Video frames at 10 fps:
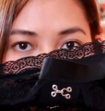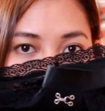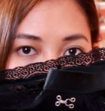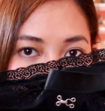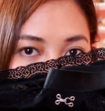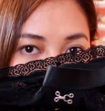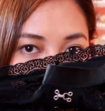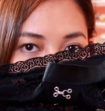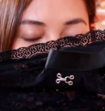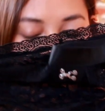Look cool,
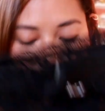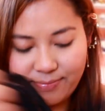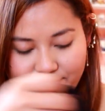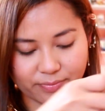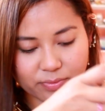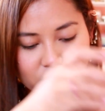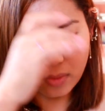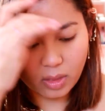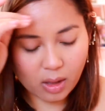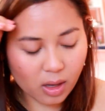right?
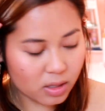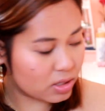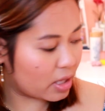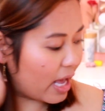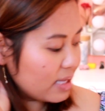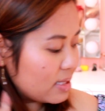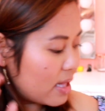So that's